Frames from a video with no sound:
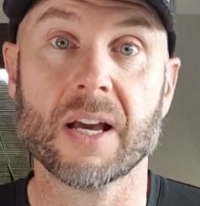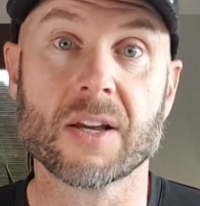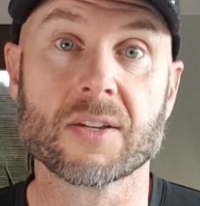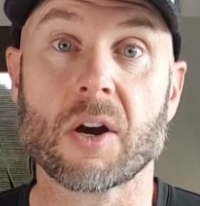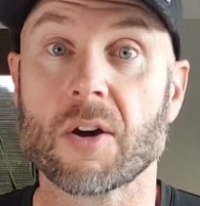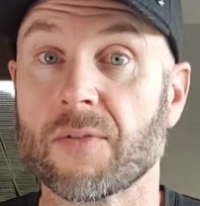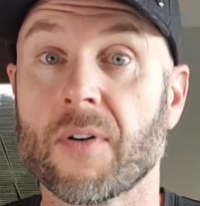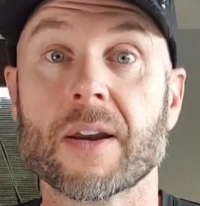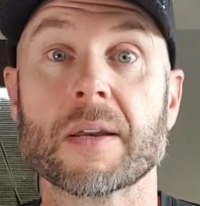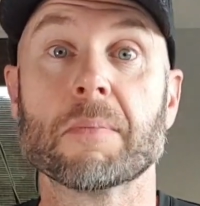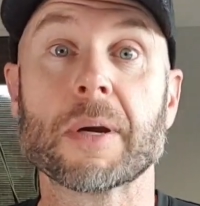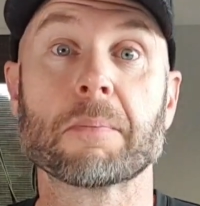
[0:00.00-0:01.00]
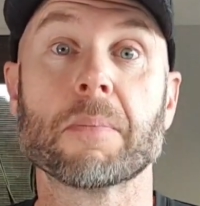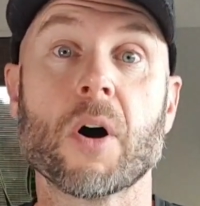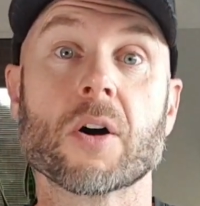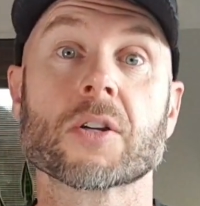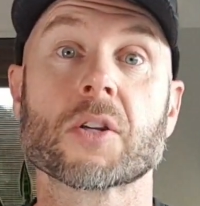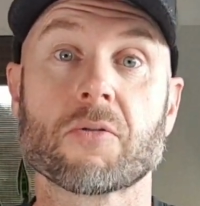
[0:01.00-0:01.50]
So I'd find a big
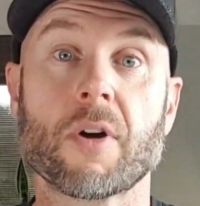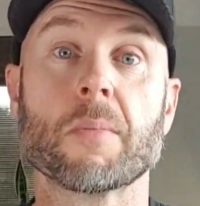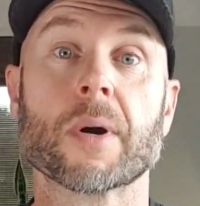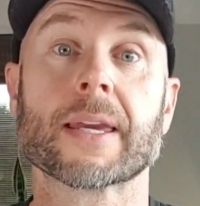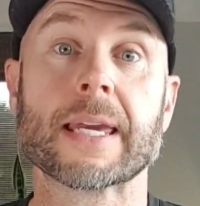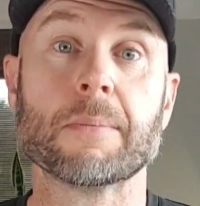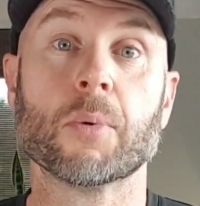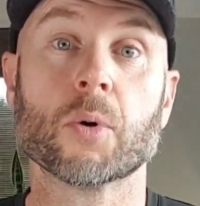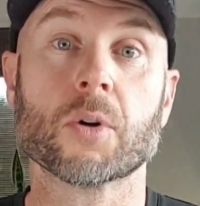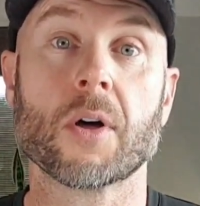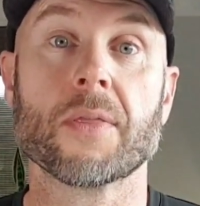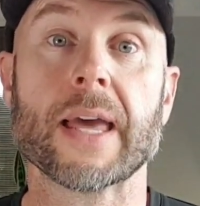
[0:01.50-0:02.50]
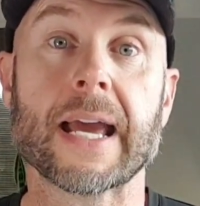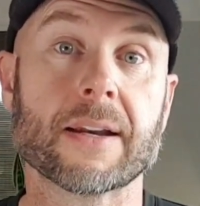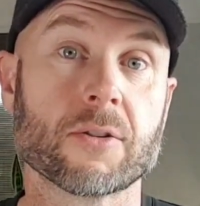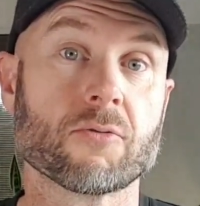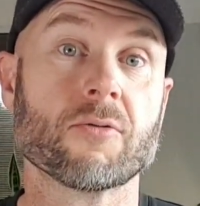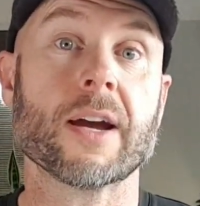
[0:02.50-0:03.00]
box, throw my keyboard on
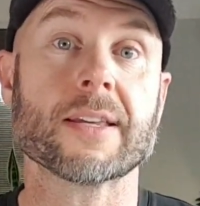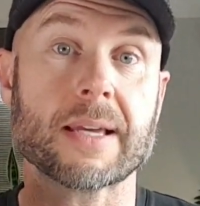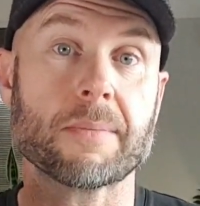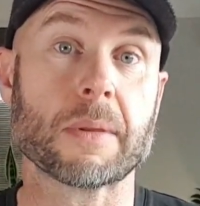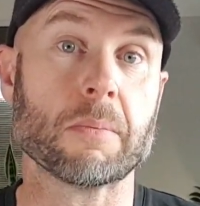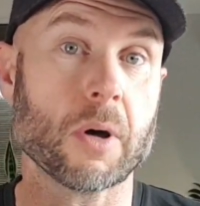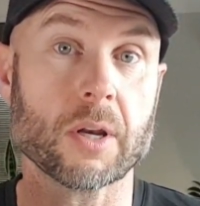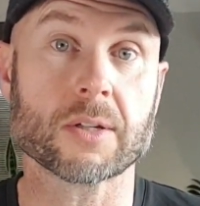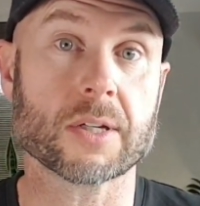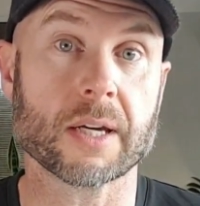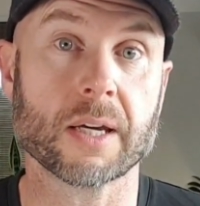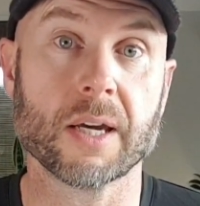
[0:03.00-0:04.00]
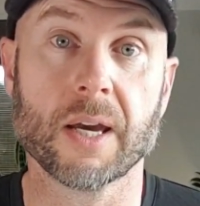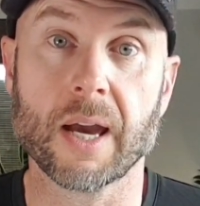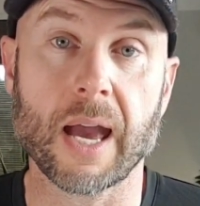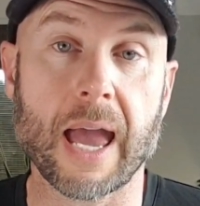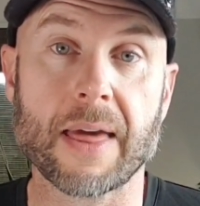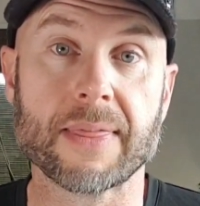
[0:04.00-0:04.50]
that, raise up the monitor,
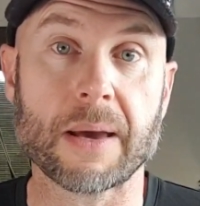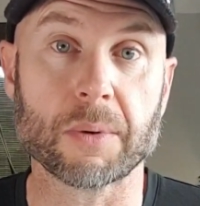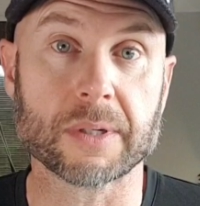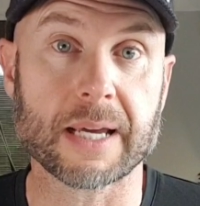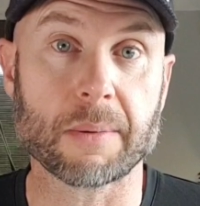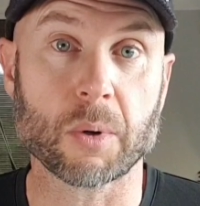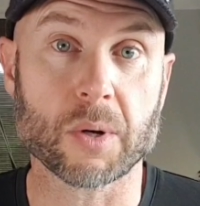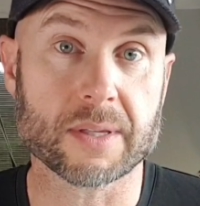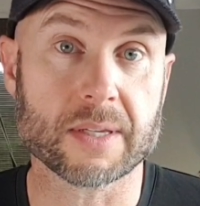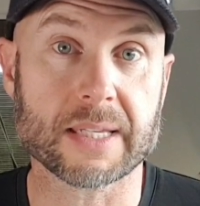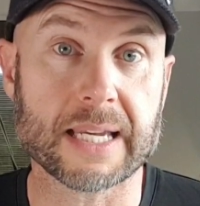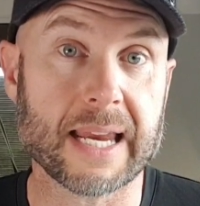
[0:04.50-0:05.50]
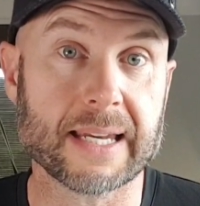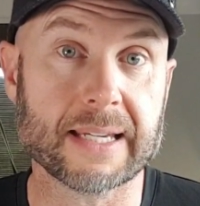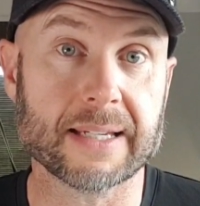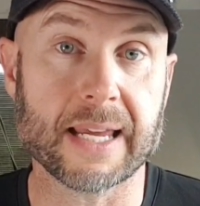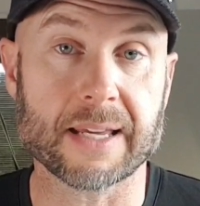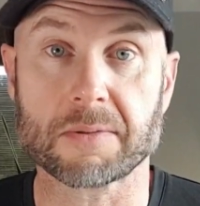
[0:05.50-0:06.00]
and that would double as a standing
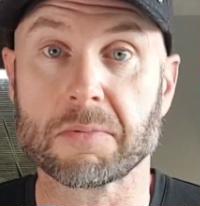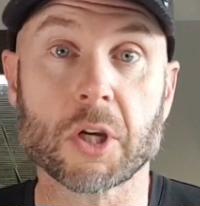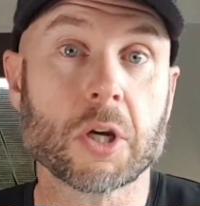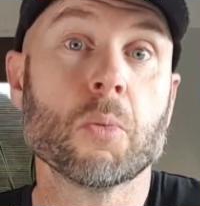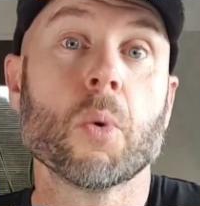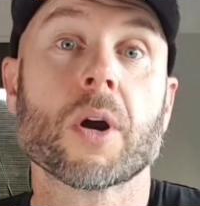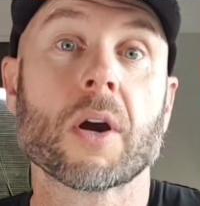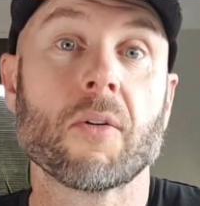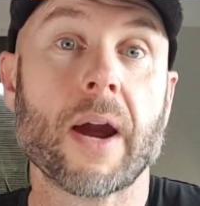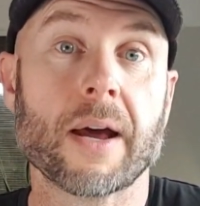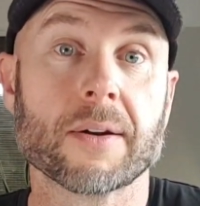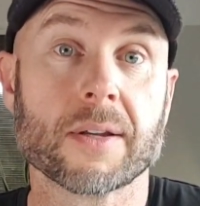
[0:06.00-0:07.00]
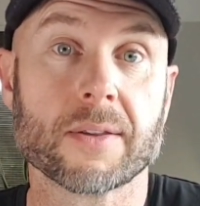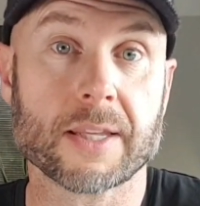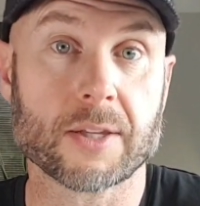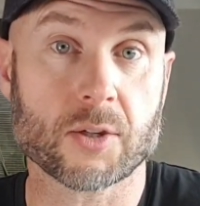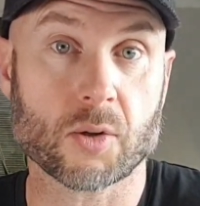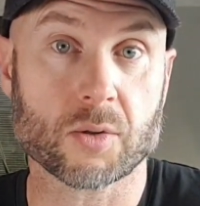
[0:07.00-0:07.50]
desk. You can work around
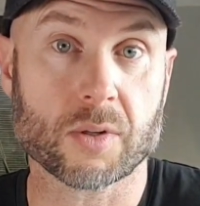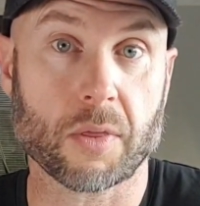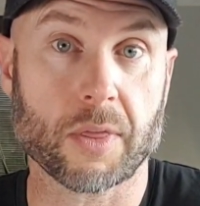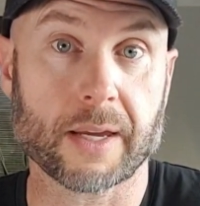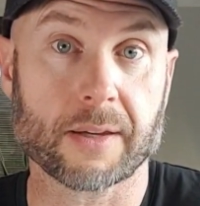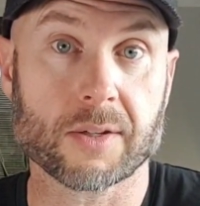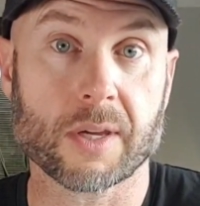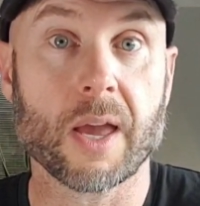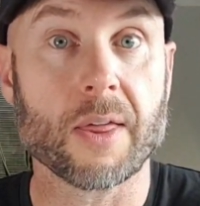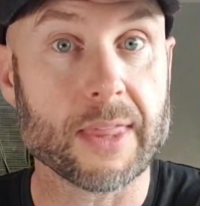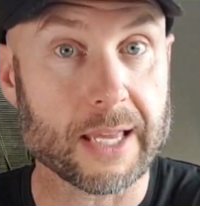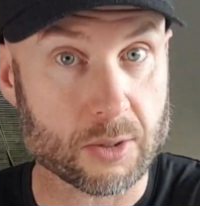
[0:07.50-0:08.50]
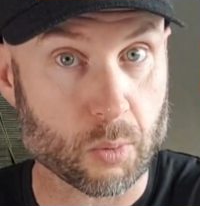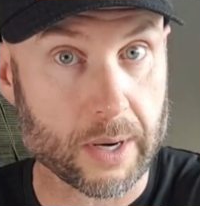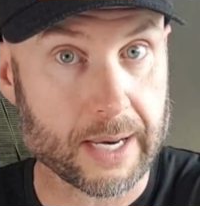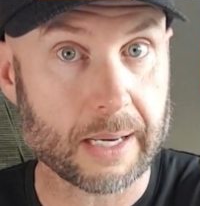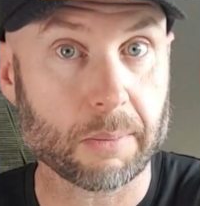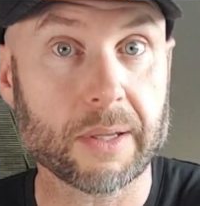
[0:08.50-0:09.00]
these sorts of things. That's
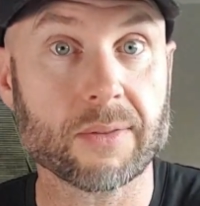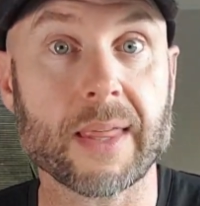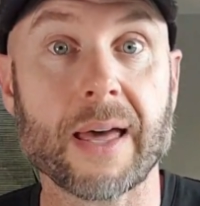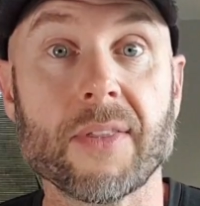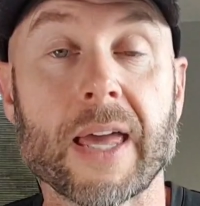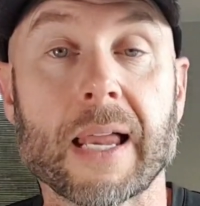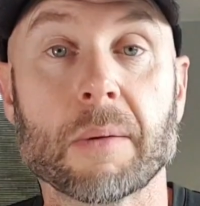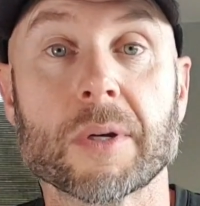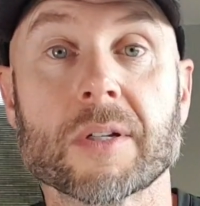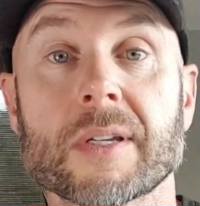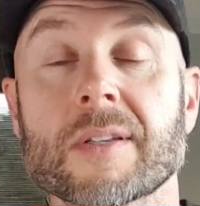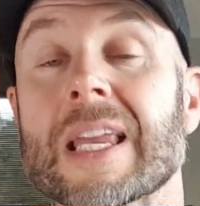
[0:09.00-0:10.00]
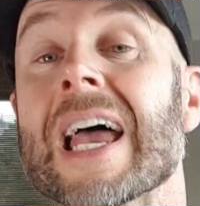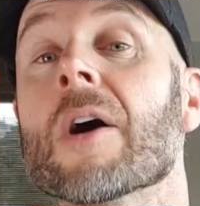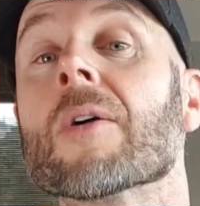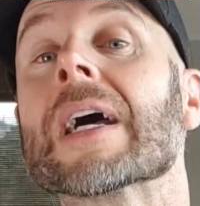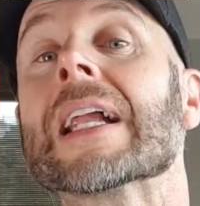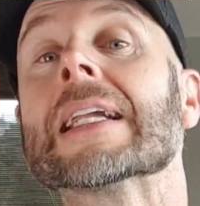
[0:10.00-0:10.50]
one element. The other element is how
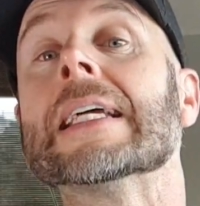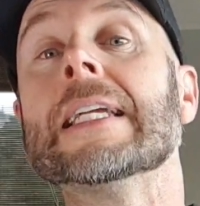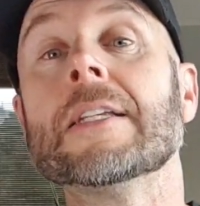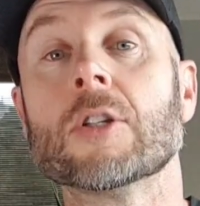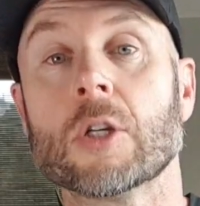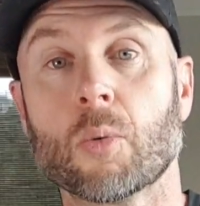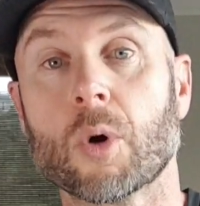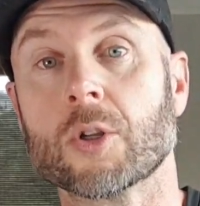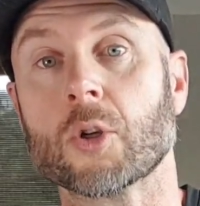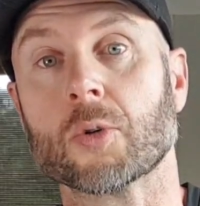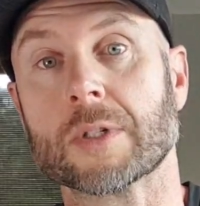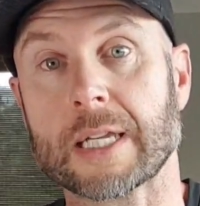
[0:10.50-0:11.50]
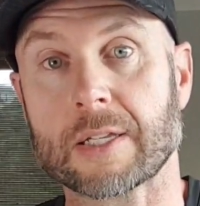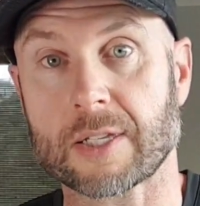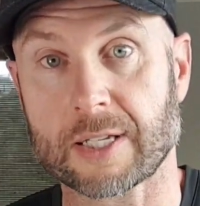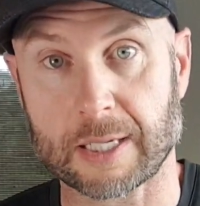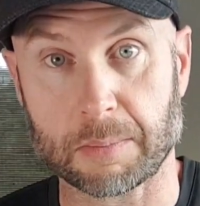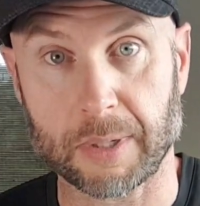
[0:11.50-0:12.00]
clean do you want your
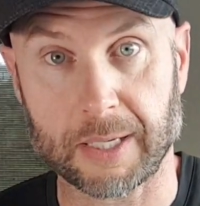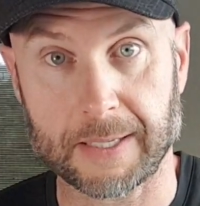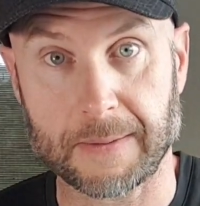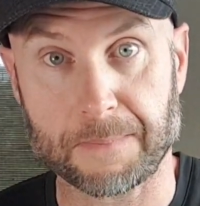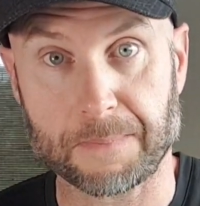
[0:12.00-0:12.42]
desk to be?